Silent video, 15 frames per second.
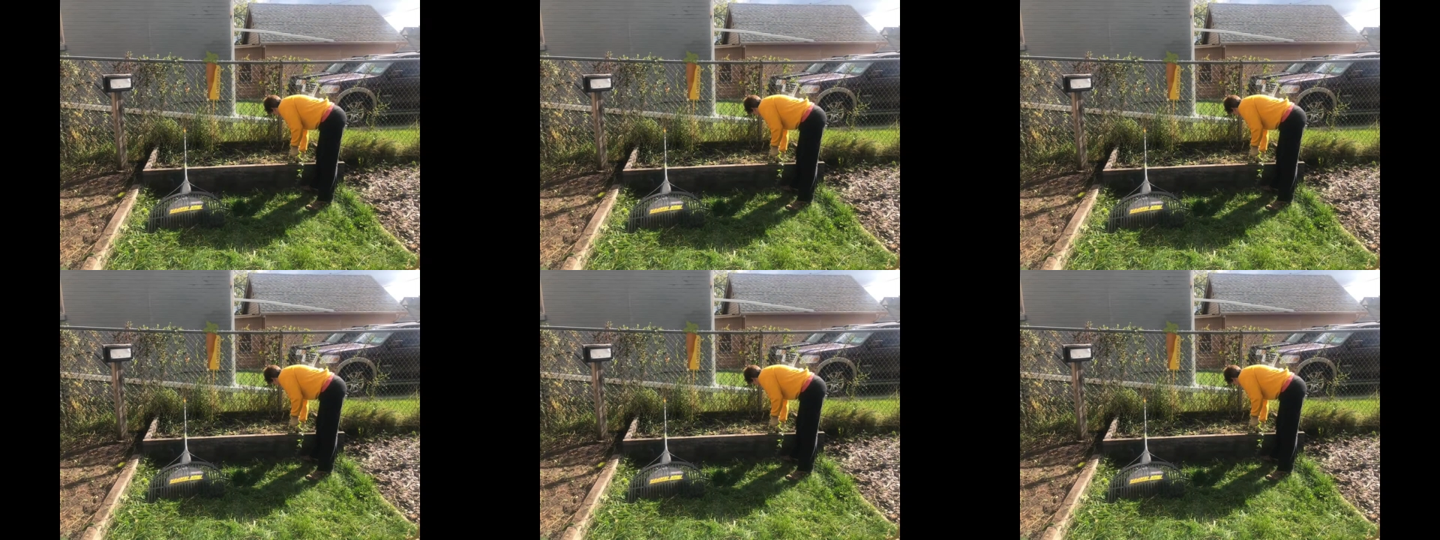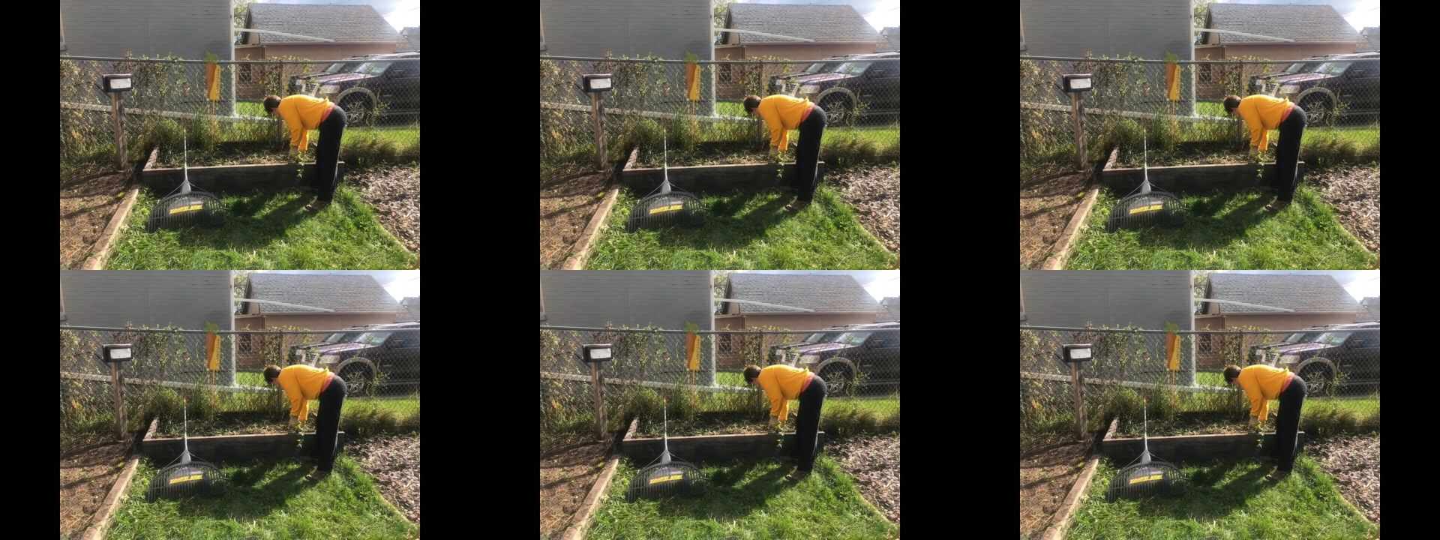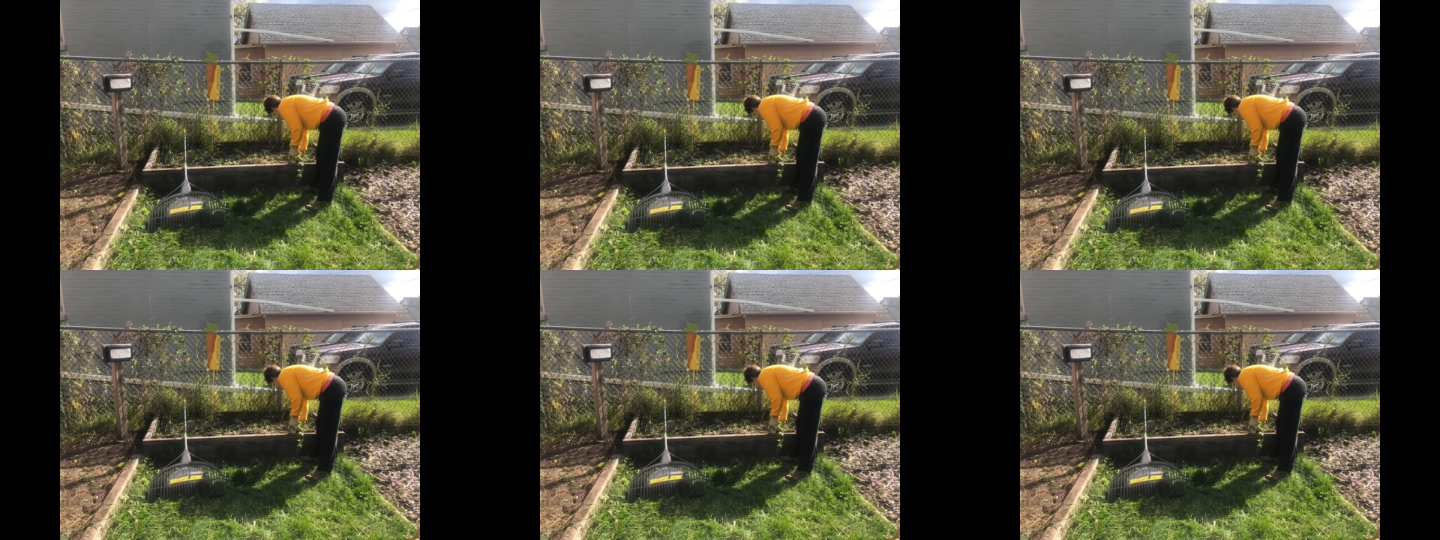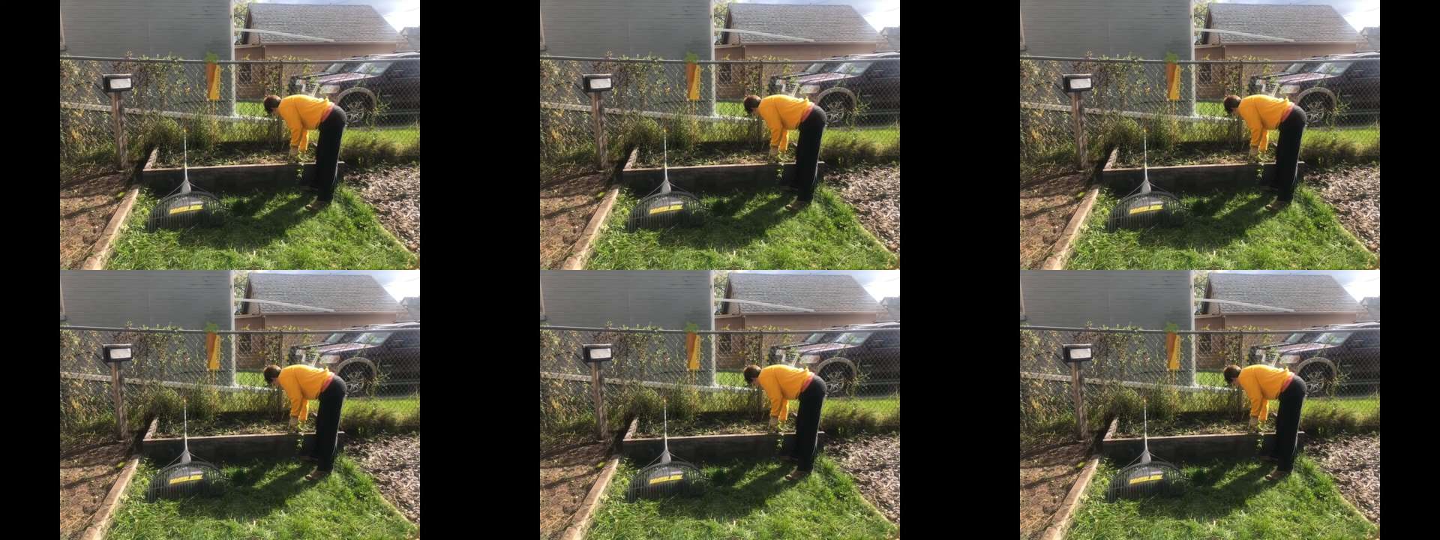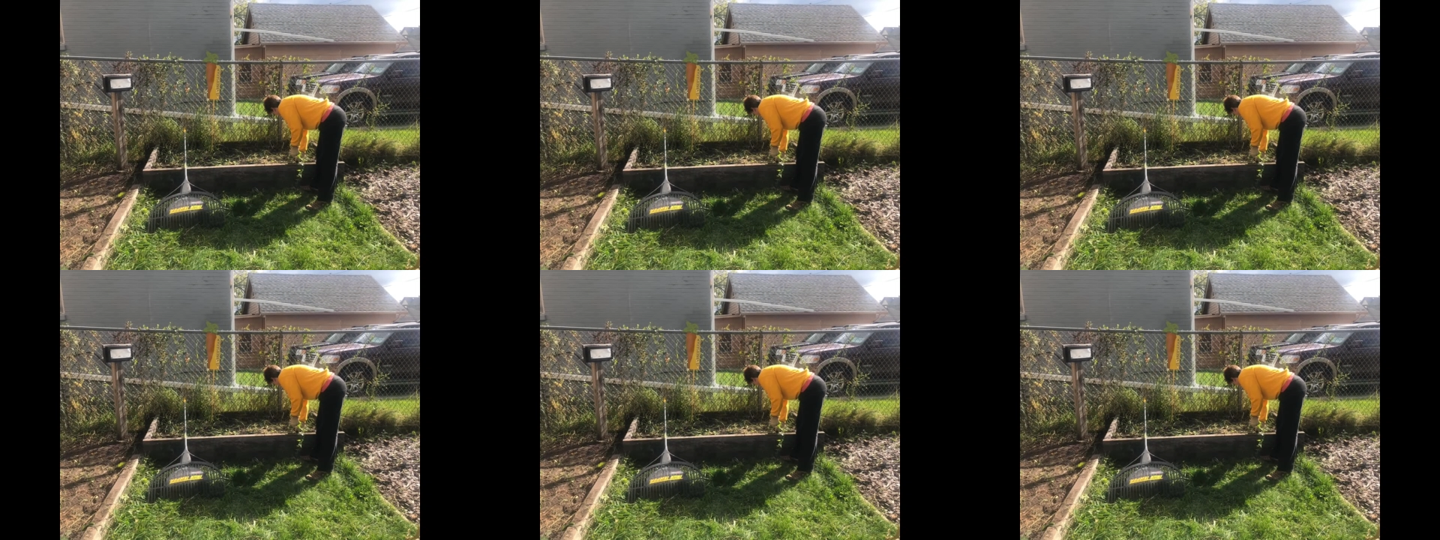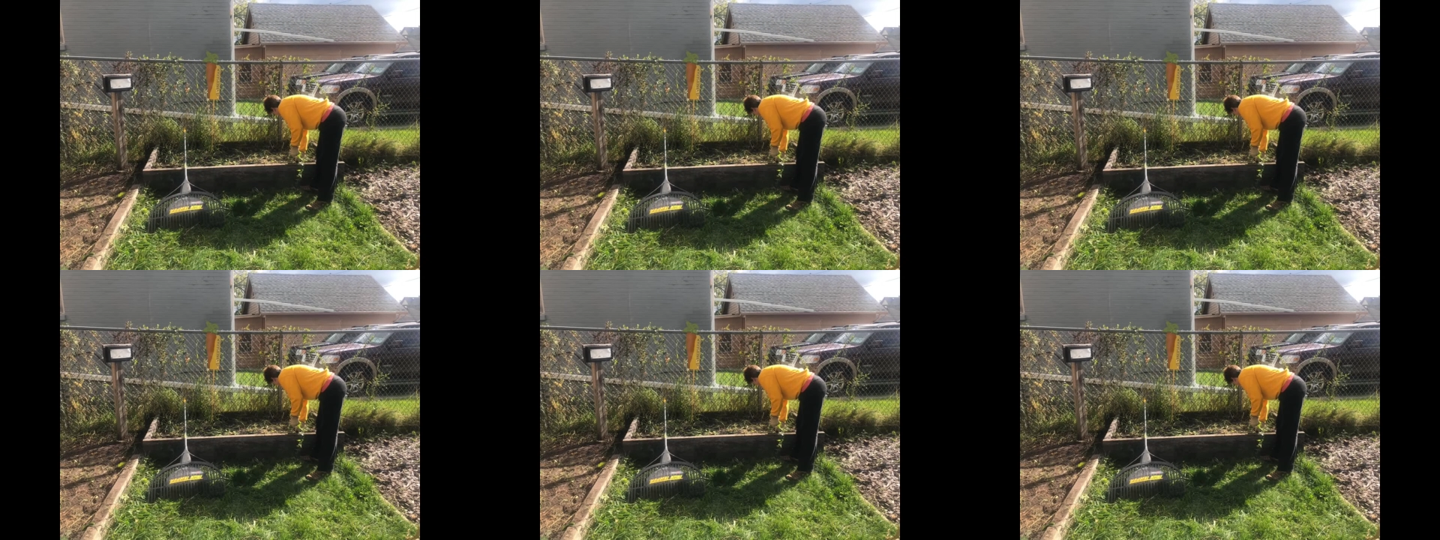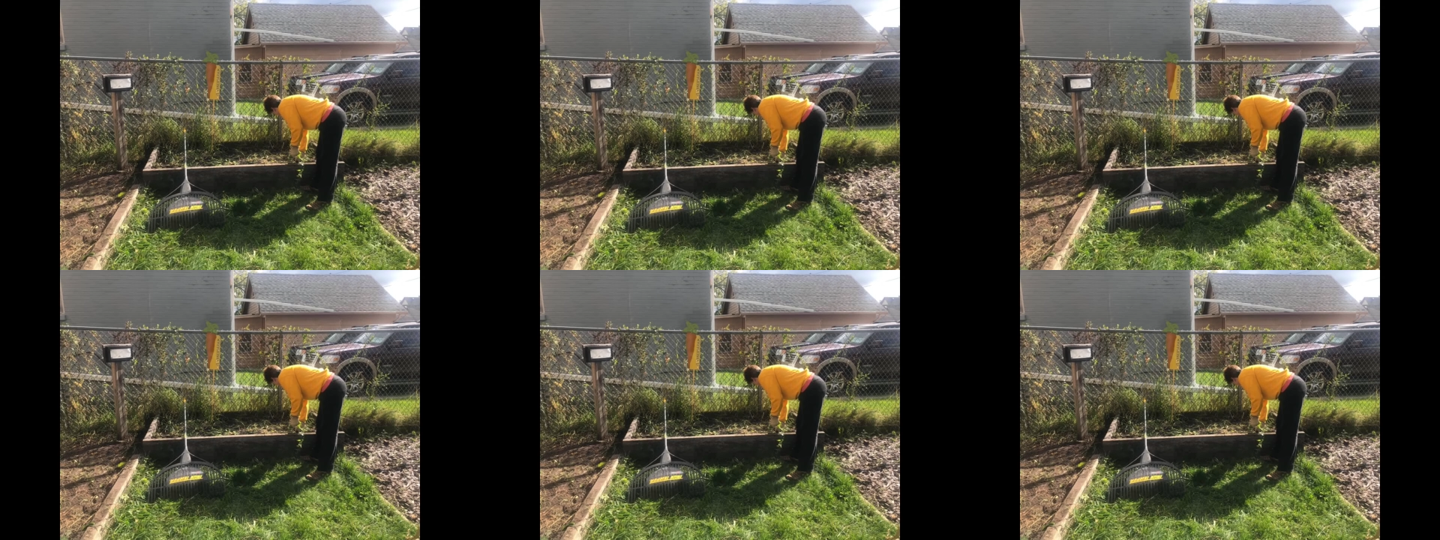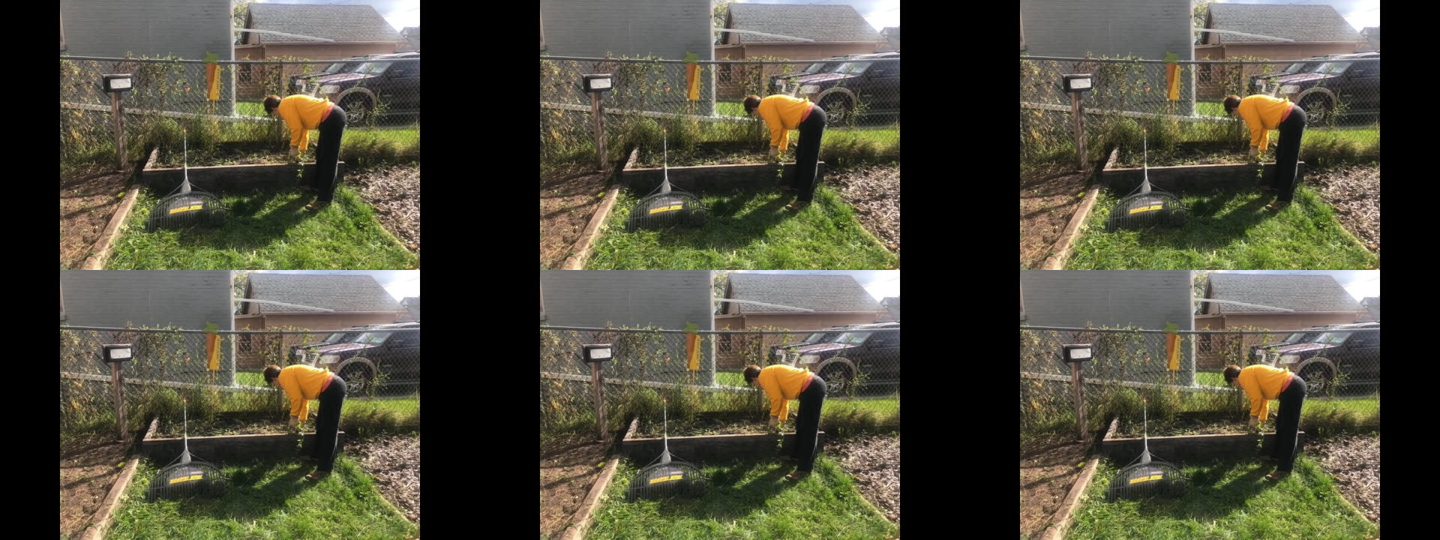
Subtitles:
No face is visible, so there are no lips to read.